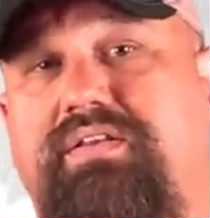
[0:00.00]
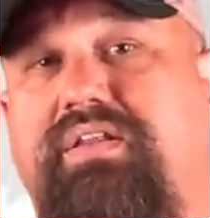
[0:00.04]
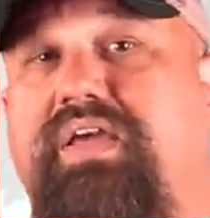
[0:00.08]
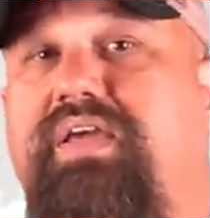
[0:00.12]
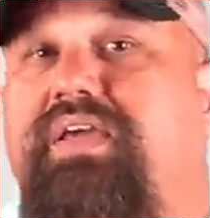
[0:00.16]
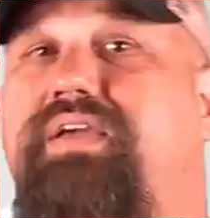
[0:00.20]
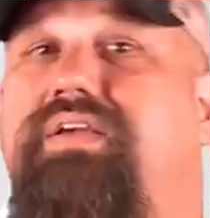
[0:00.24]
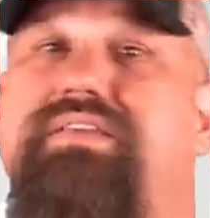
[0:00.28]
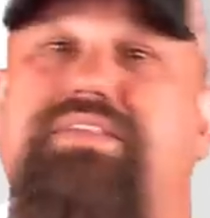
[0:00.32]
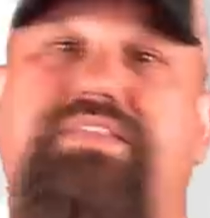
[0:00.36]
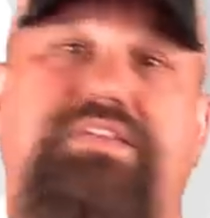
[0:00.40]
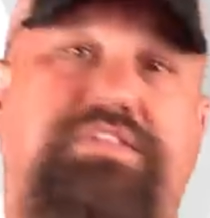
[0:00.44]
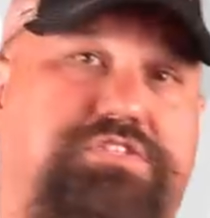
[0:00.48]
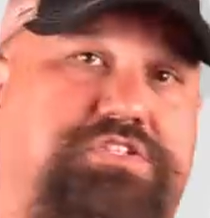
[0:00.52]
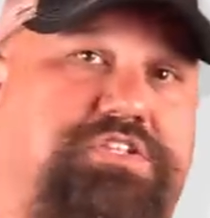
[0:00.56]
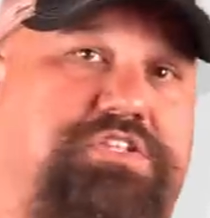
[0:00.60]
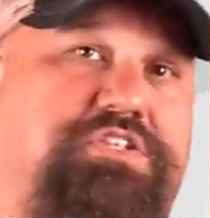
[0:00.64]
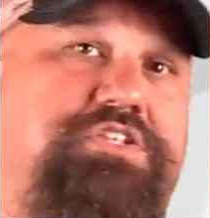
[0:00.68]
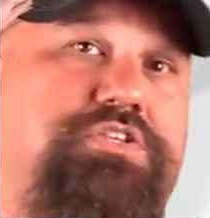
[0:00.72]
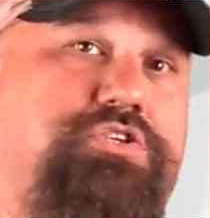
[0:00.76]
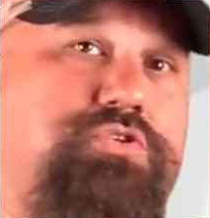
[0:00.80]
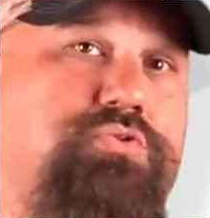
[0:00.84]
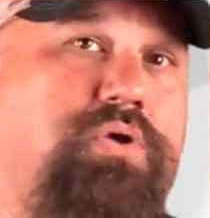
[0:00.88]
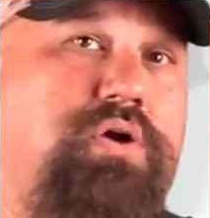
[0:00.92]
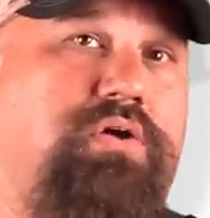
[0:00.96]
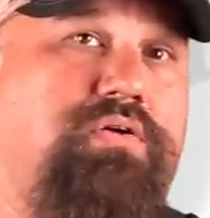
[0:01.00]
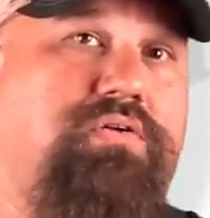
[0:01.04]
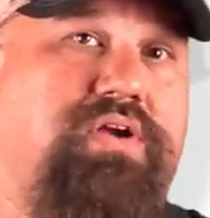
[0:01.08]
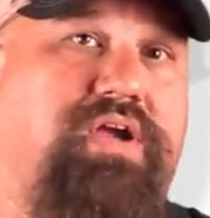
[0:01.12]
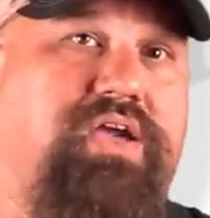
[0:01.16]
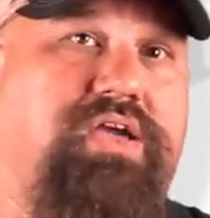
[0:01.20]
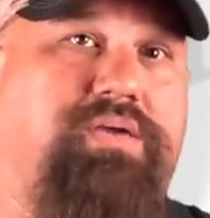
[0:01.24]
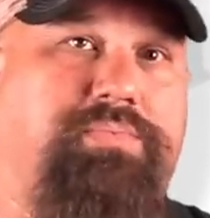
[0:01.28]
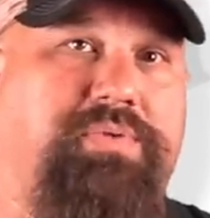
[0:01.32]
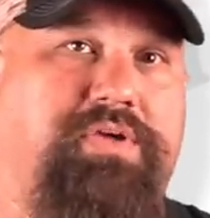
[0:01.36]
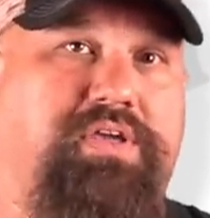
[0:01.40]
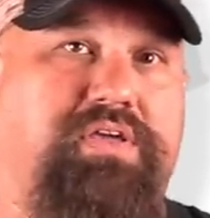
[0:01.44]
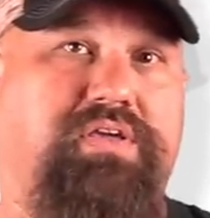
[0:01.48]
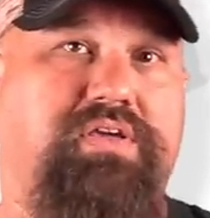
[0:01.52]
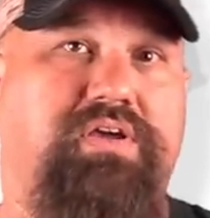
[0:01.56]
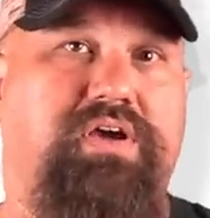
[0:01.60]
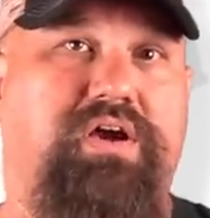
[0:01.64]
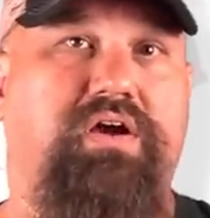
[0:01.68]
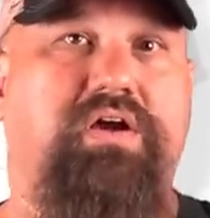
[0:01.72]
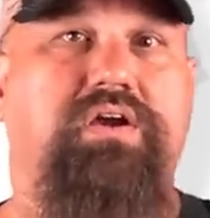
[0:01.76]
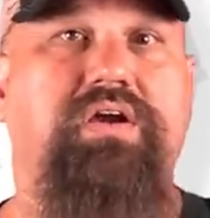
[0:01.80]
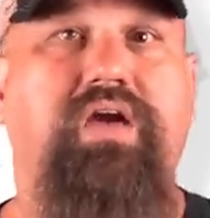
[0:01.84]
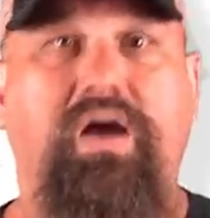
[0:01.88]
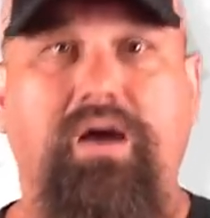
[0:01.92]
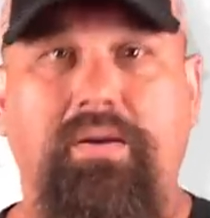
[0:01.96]
like the G2 RIP,
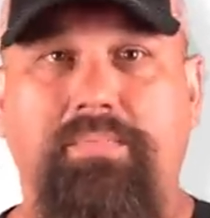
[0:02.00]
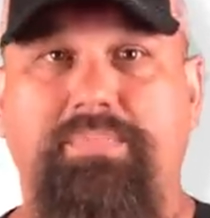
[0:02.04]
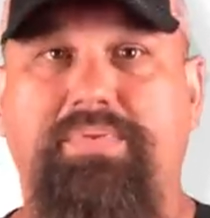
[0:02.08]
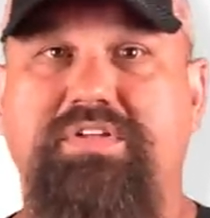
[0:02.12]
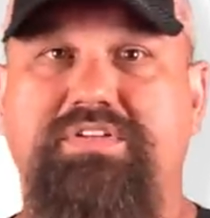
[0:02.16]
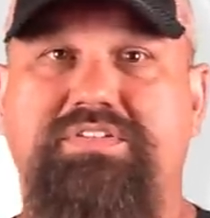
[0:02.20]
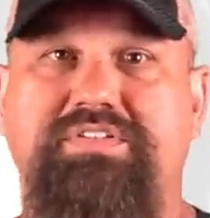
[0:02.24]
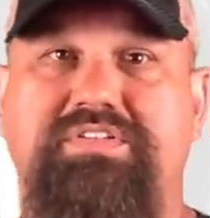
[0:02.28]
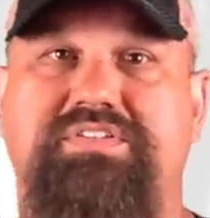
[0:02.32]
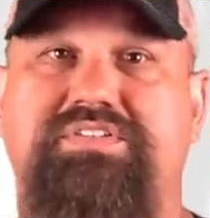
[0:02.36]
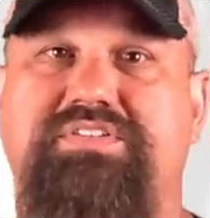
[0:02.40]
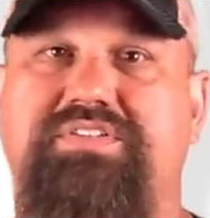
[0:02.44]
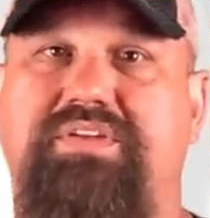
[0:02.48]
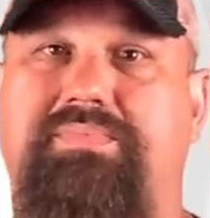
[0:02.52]
accomplishes